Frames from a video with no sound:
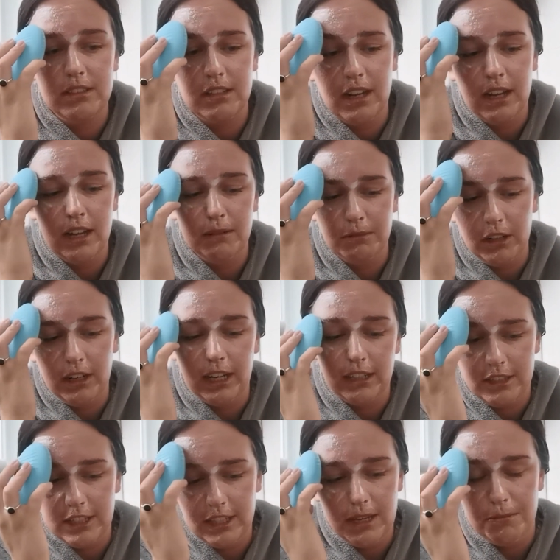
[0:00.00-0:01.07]
not
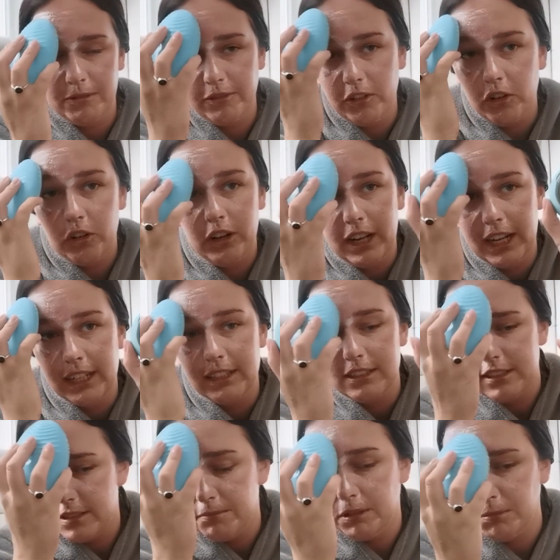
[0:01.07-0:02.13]
last year, the year before,
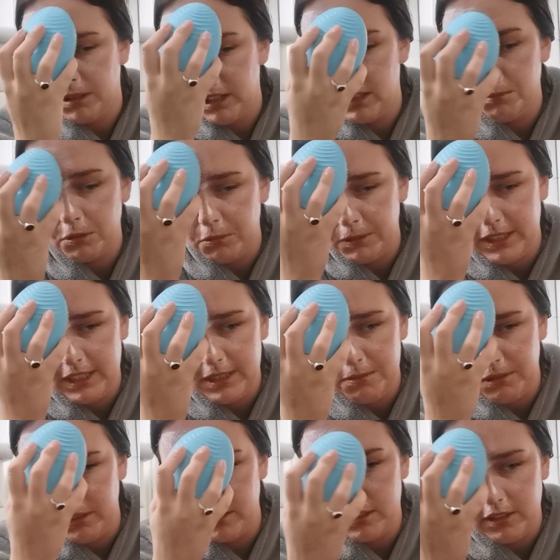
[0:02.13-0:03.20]
and my partner bought me this
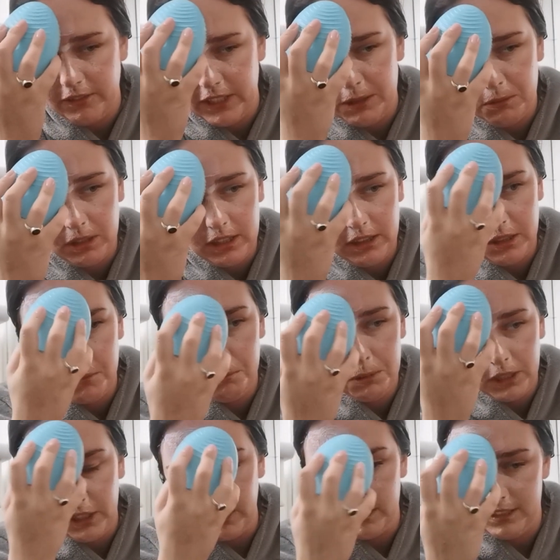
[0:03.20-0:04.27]
one because I really wanted them,
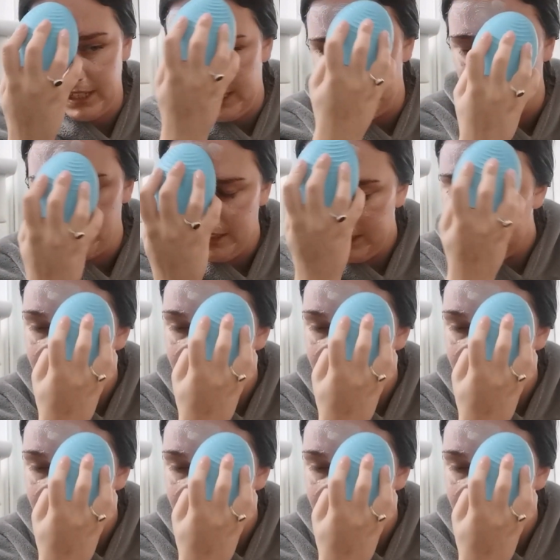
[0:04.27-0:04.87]
but like I said,